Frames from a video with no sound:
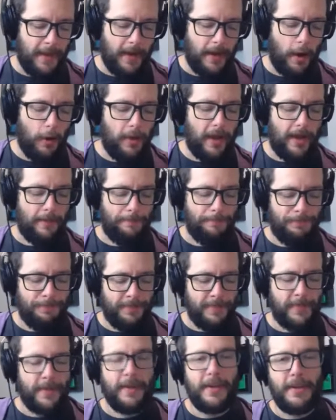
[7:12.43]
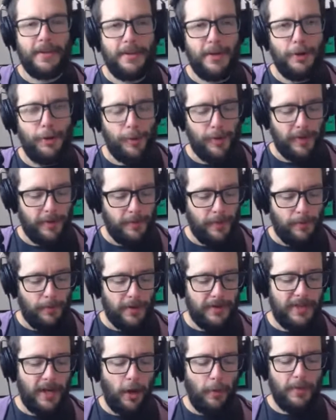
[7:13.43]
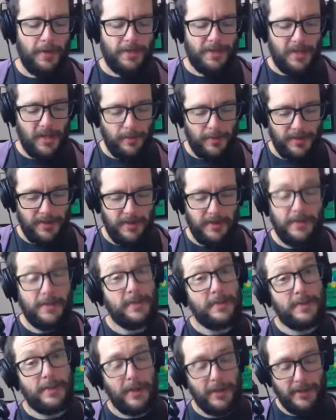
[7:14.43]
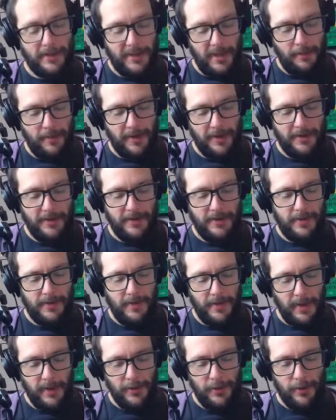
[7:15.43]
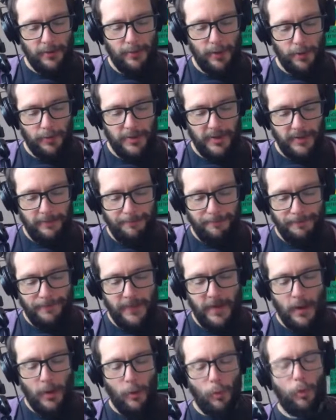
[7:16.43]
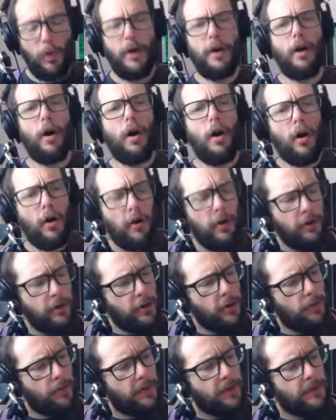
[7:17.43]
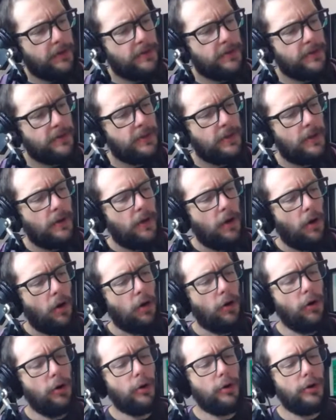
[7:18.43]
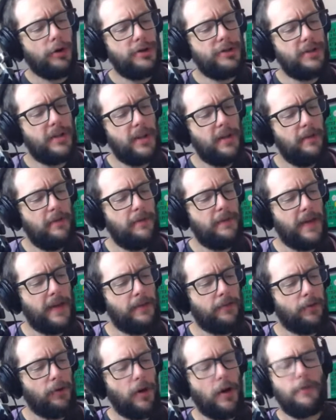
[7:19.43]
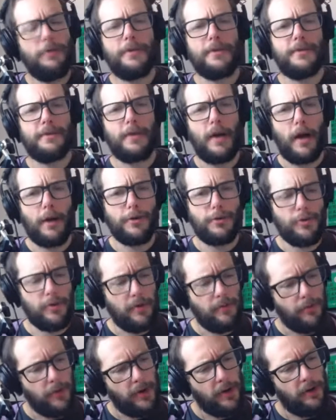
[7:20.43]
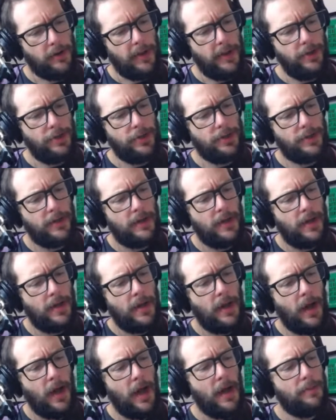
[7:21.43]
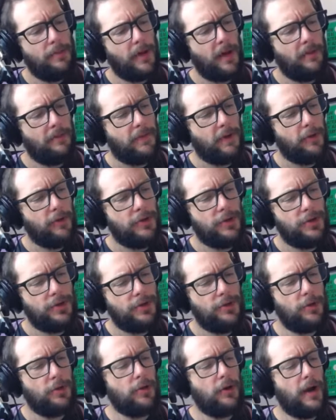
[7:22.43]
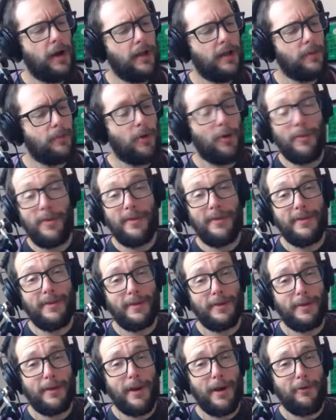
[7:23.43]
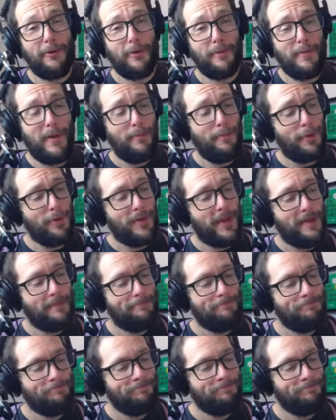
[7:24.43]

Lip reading: Okay, continuing. "But tell me, Cebes," said Simmias, interposing, "what arguments are urged in favor of this doctrine of recollection? I am not very sure at the moment that I remember them."